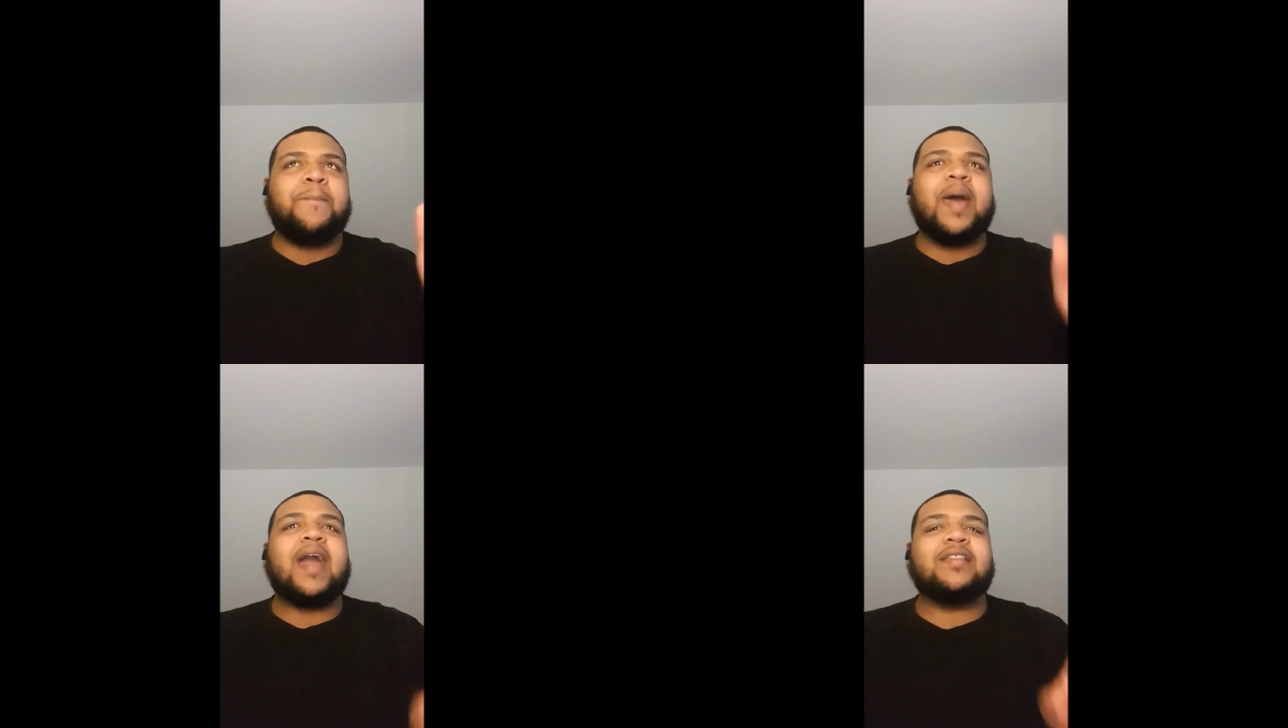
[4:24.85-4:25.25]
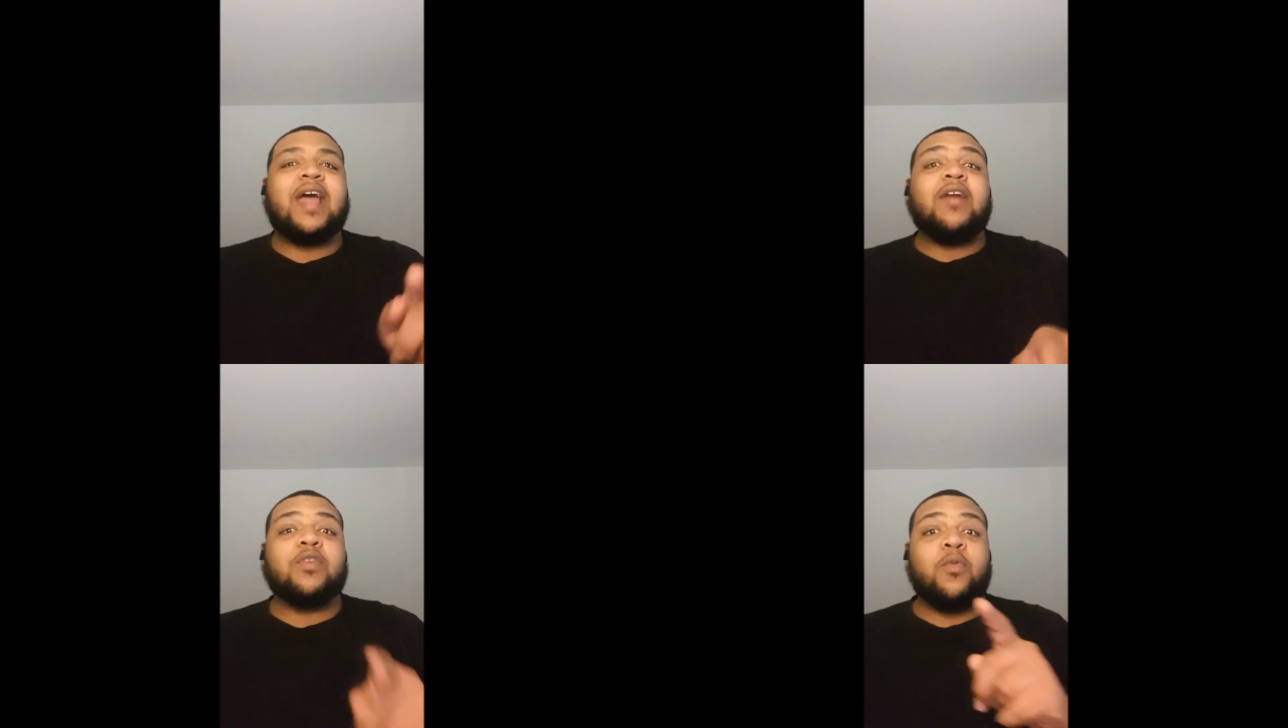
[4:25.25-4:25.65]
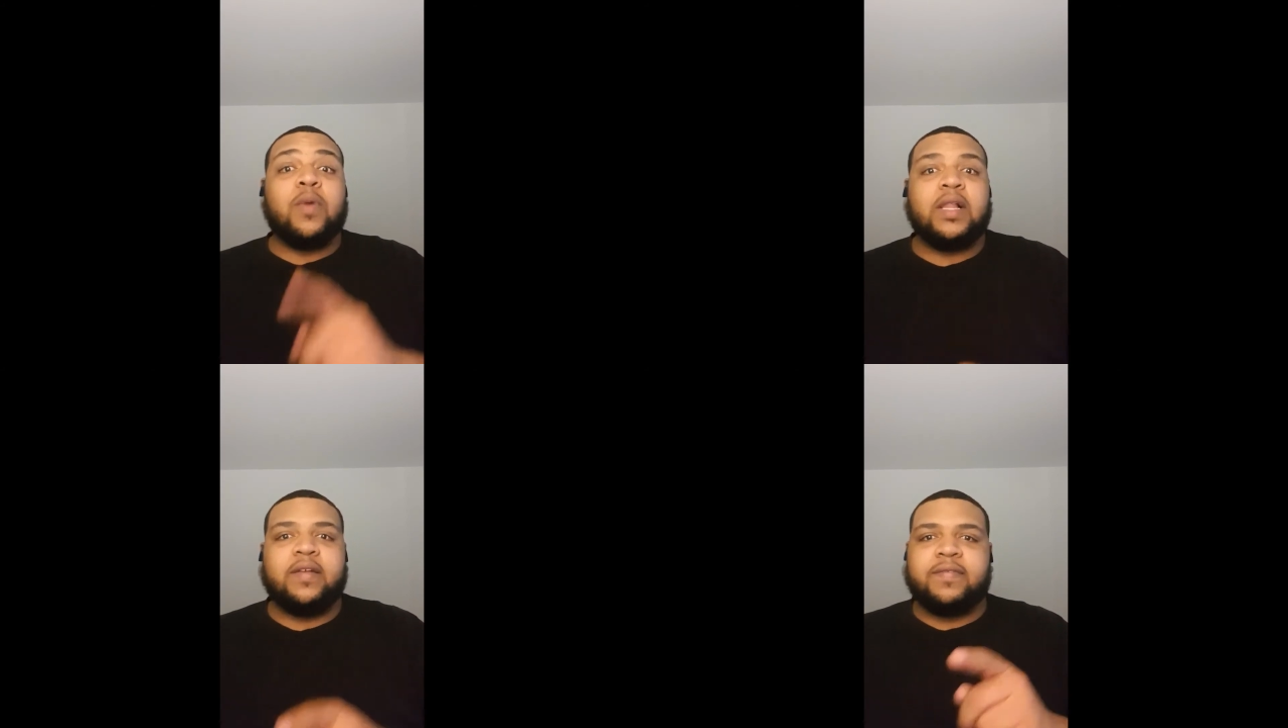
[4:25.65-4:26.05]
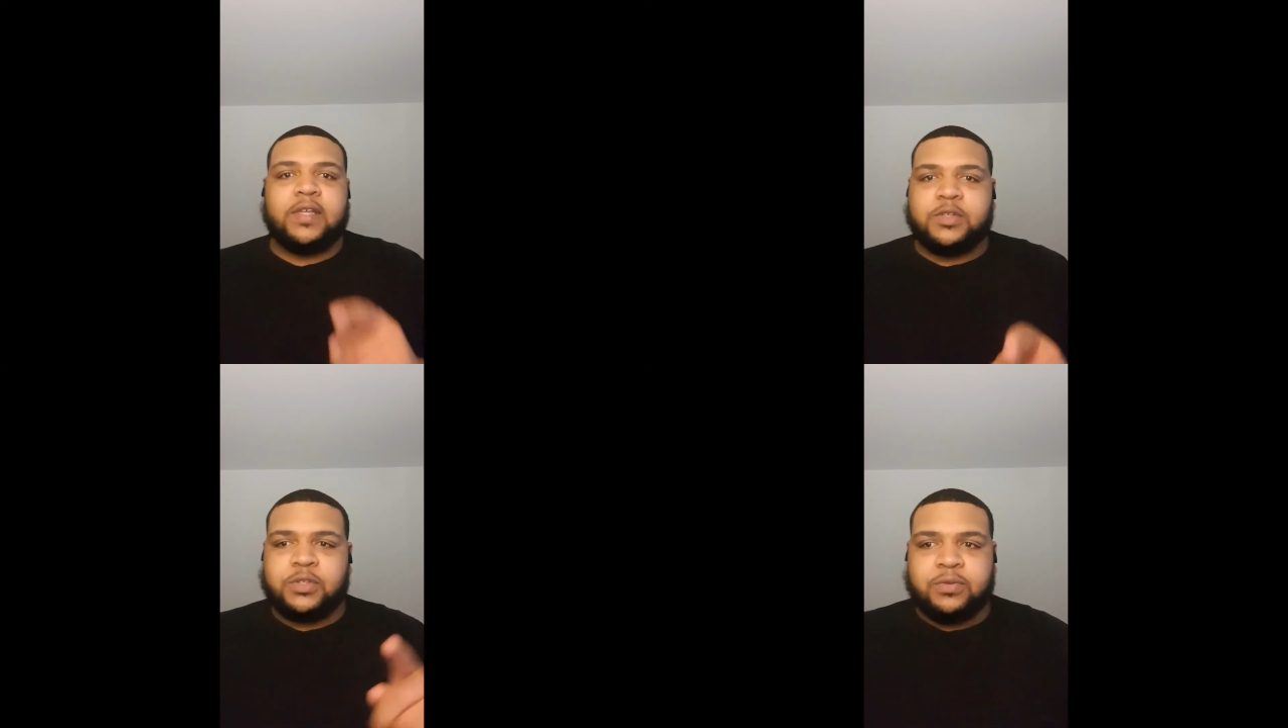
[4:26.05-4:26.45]
back down the will of
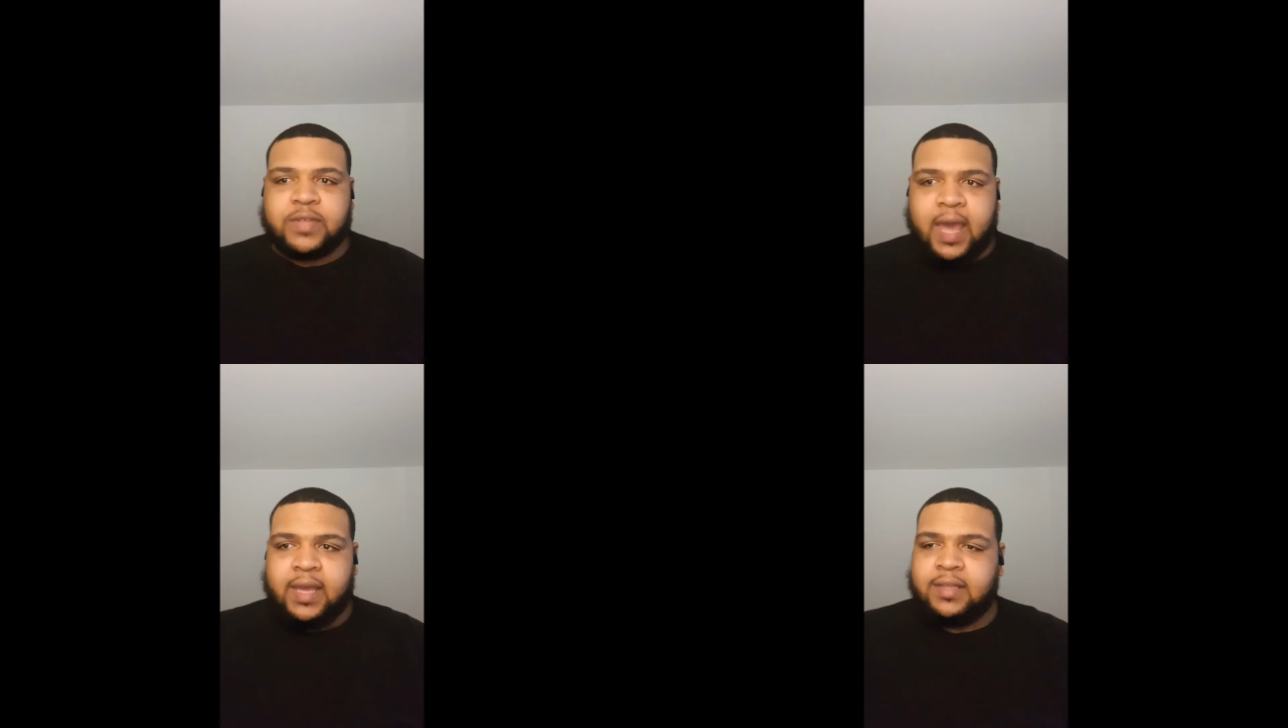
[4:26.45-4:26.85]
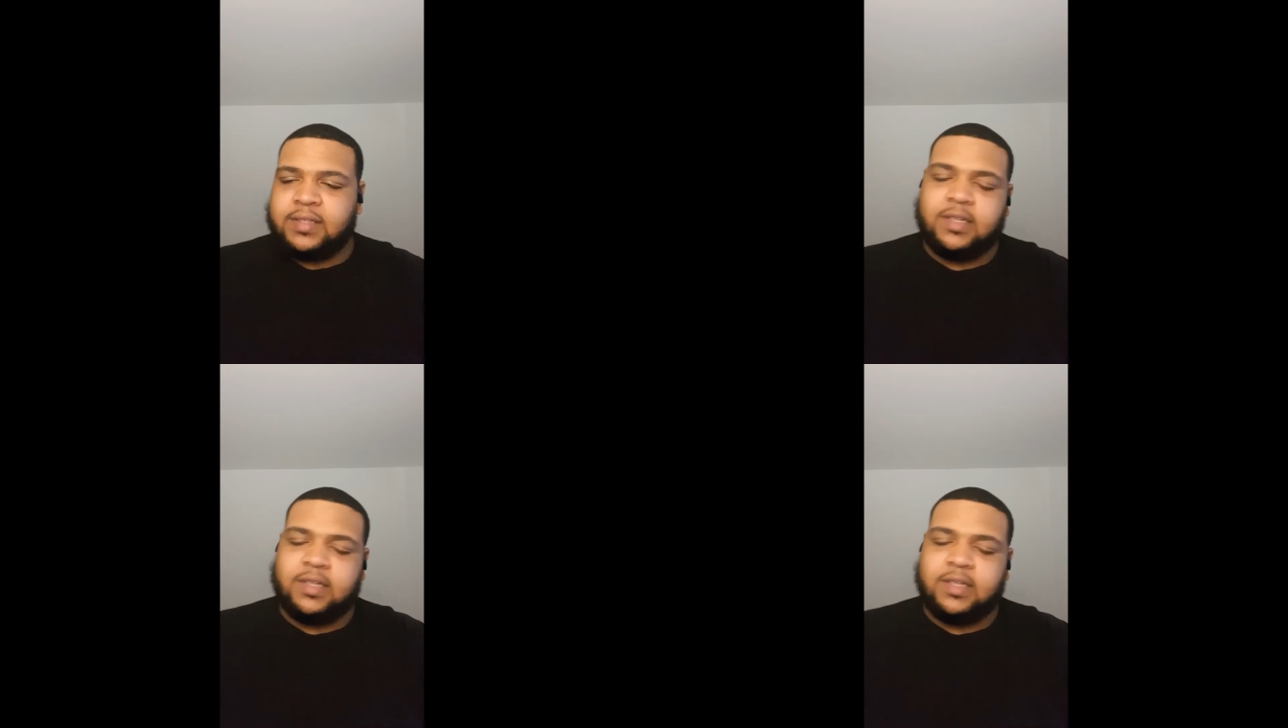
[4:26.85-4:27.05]
these 2 titans.